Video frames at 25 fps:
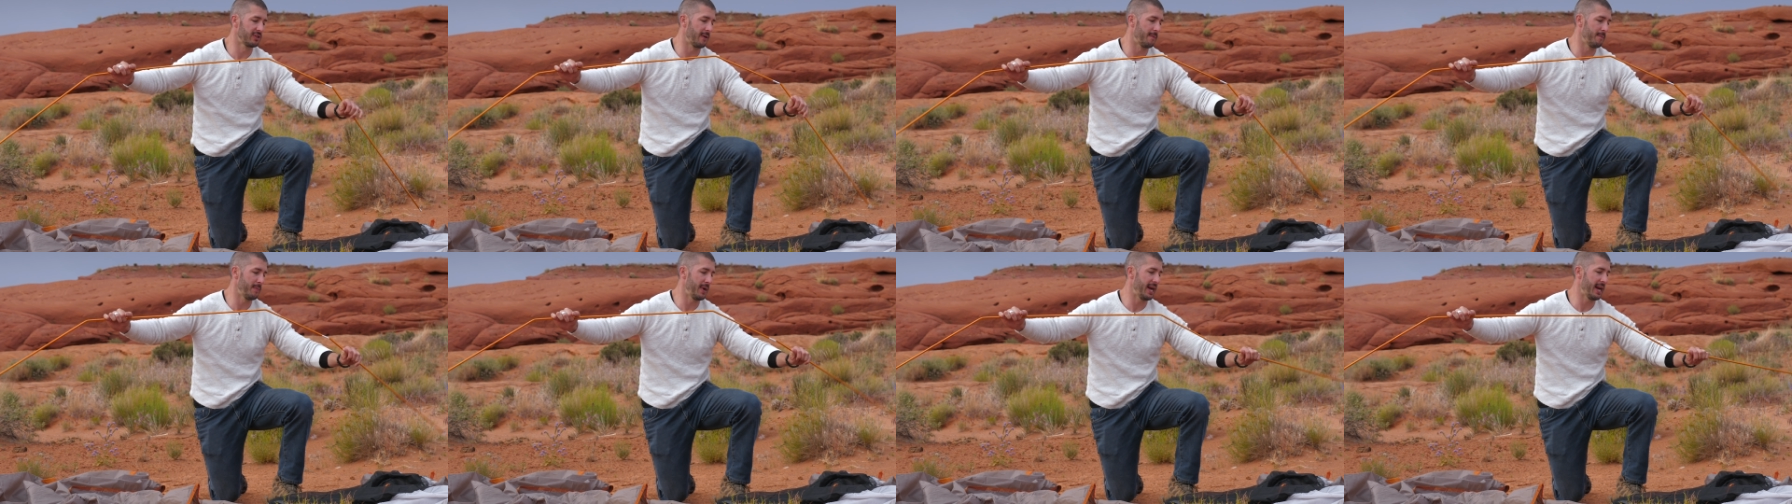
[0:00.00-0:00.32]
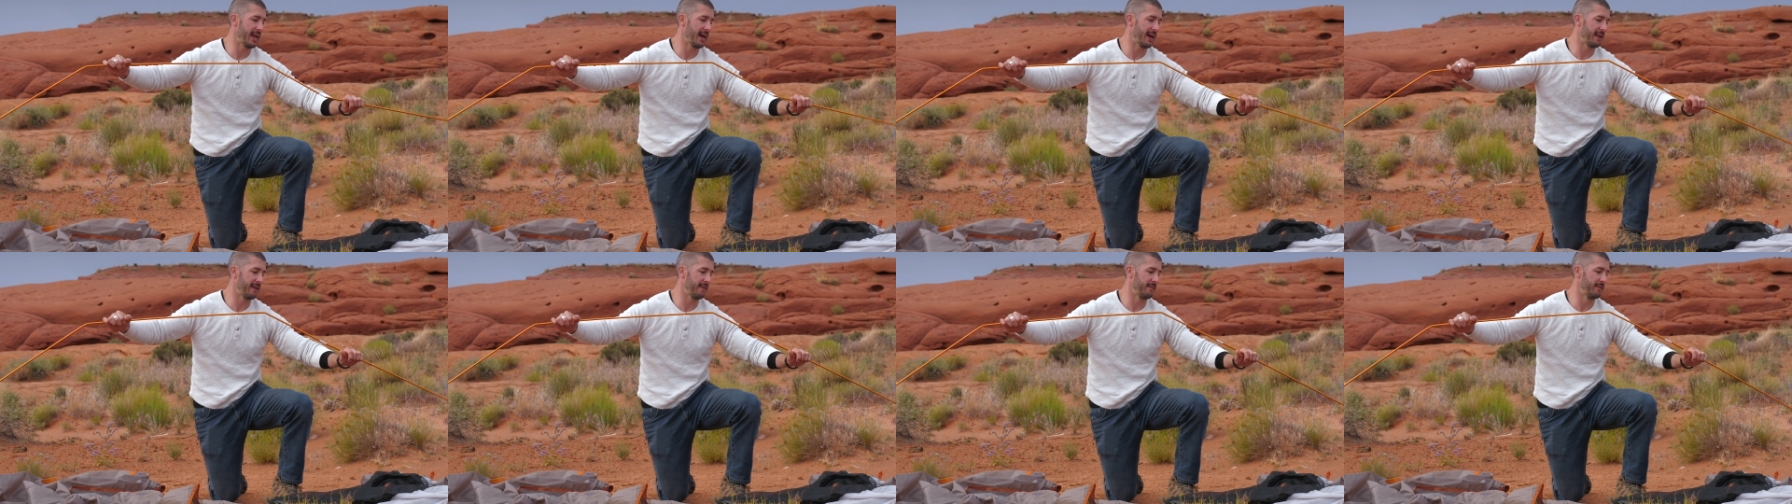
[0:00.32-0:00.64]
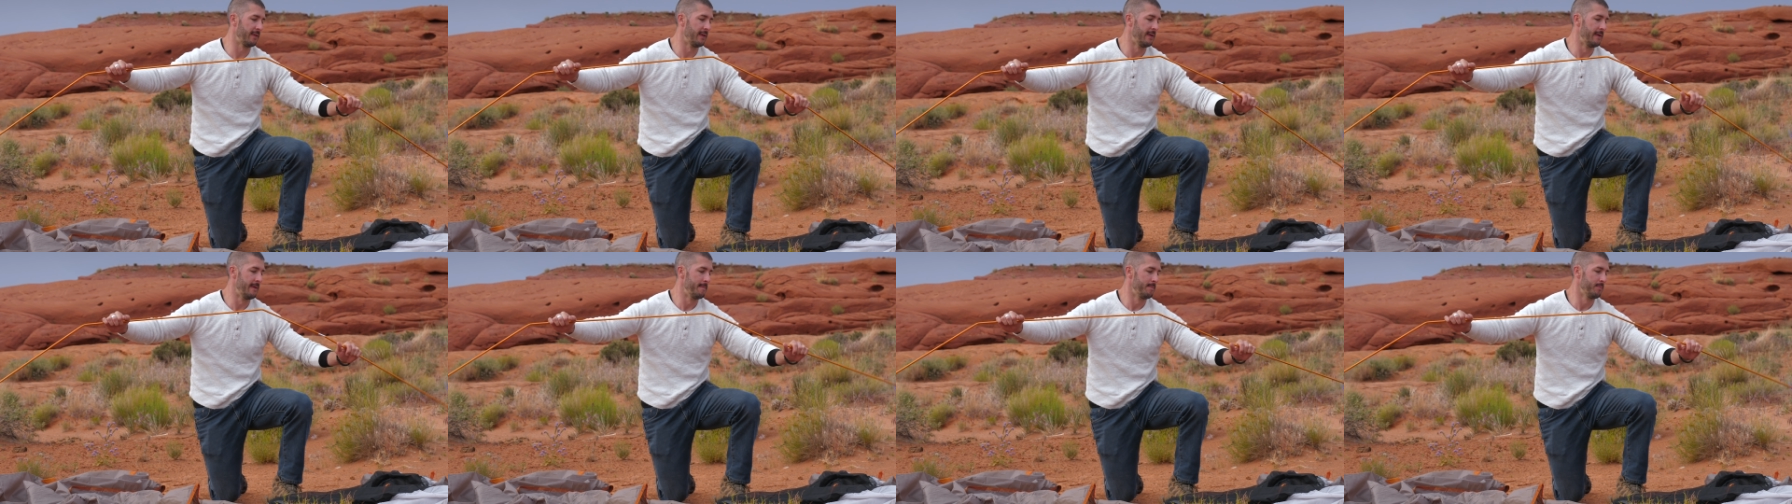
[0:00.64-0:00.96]
are made out
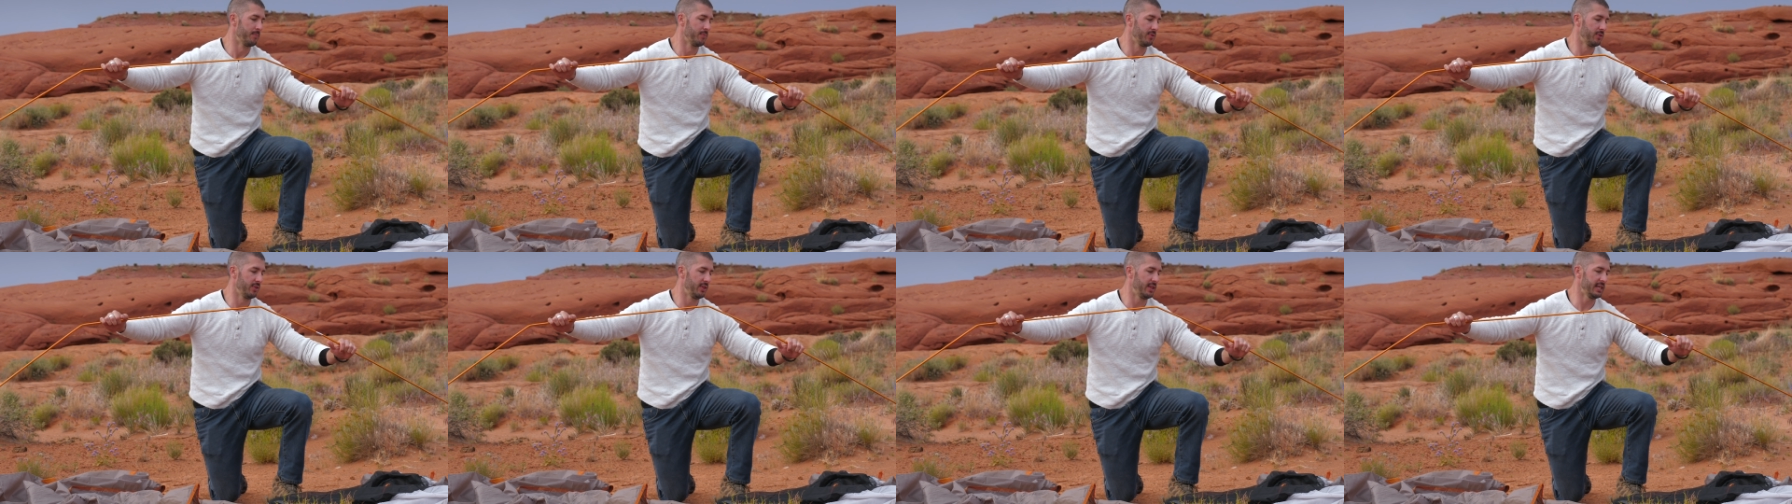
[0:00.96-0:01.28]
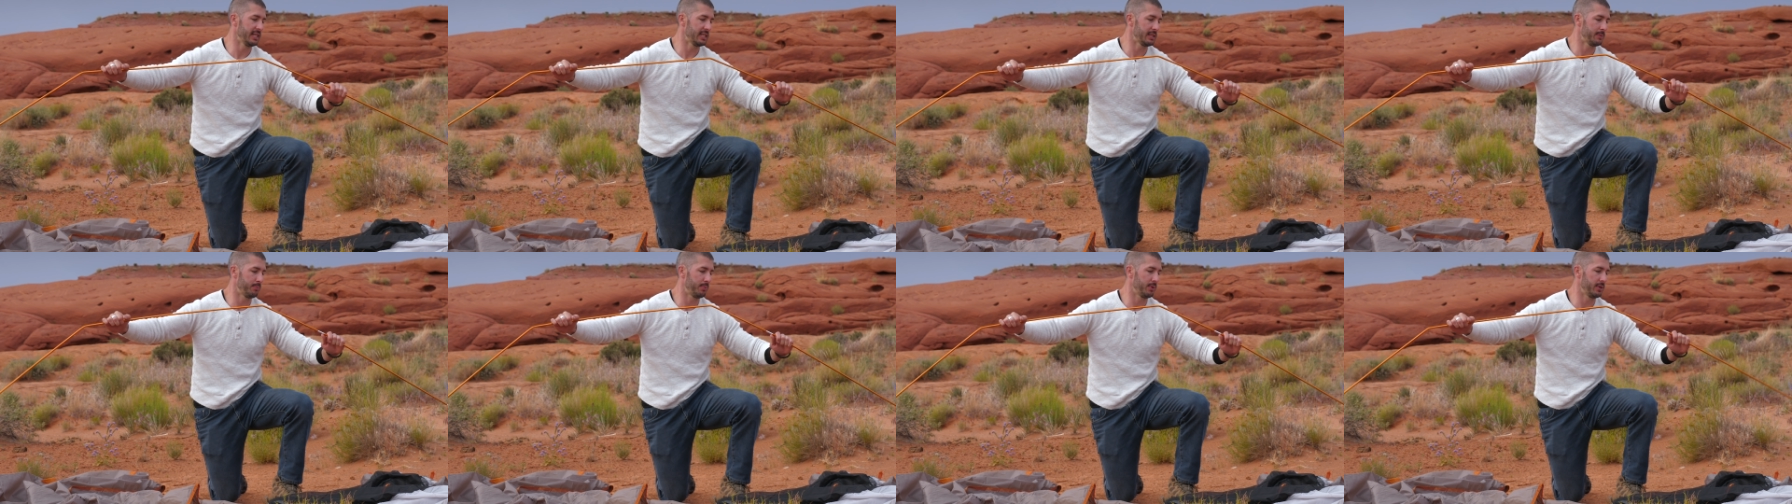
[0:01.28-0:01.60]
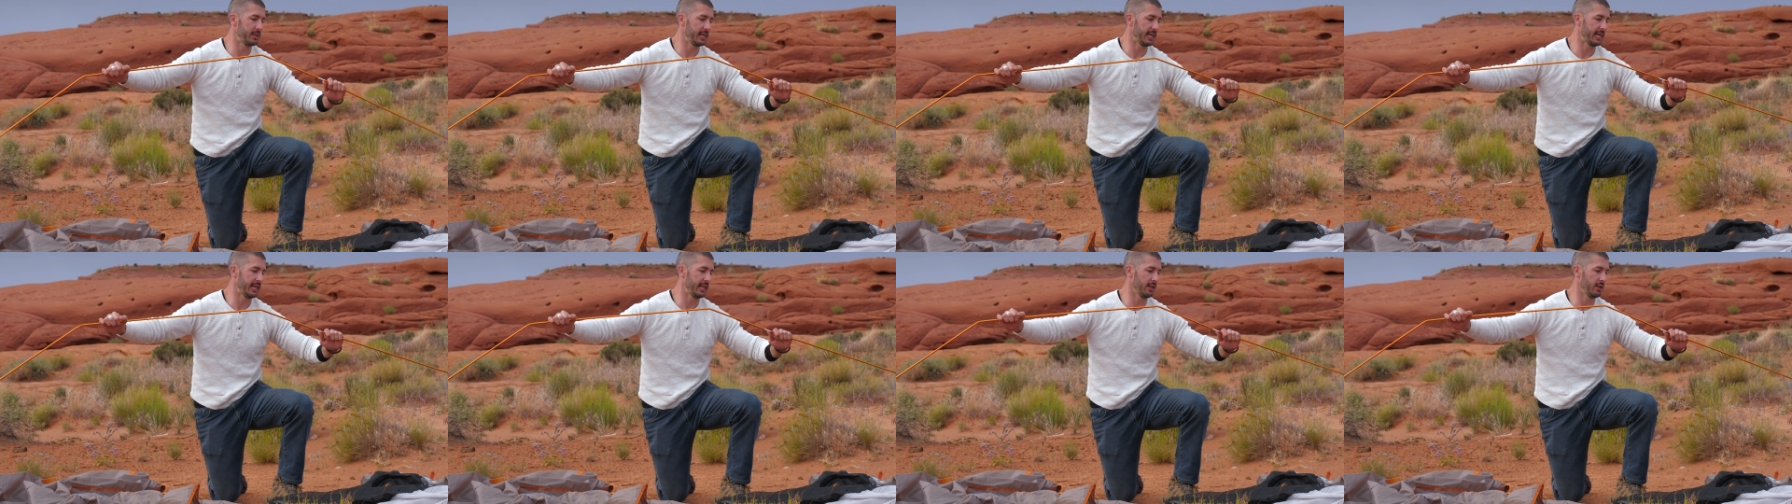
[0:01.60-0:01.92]
of this
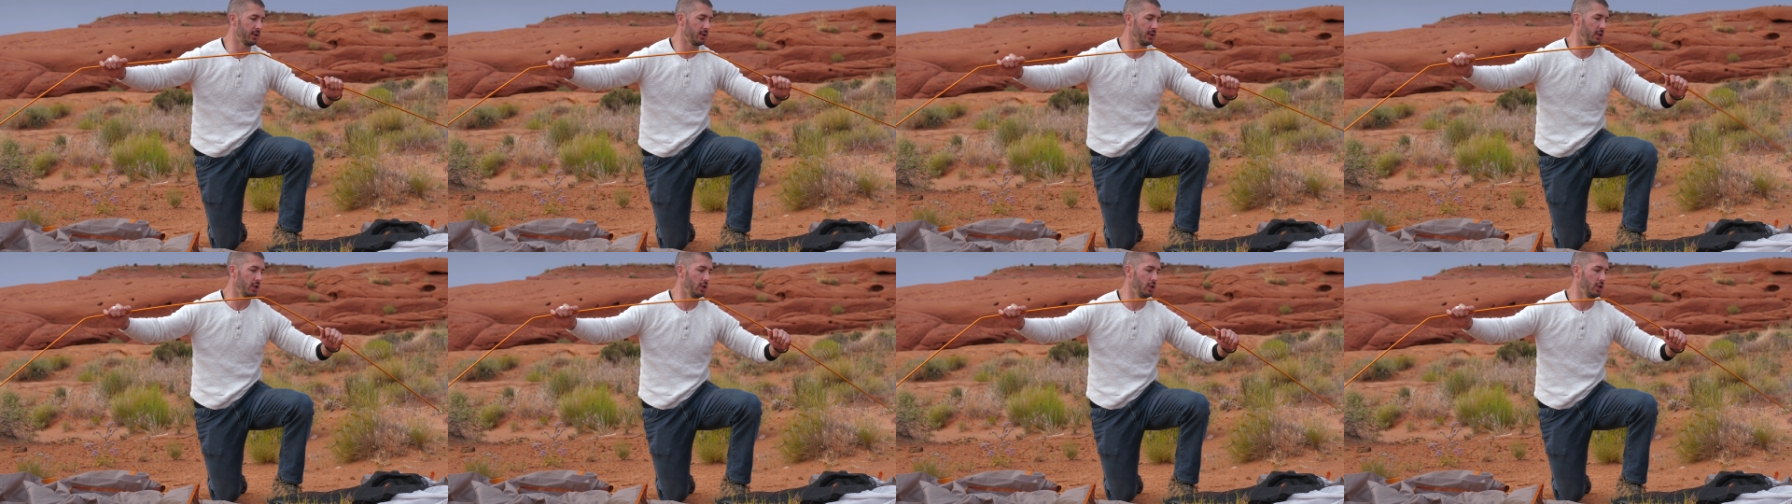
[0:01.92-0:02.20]
particular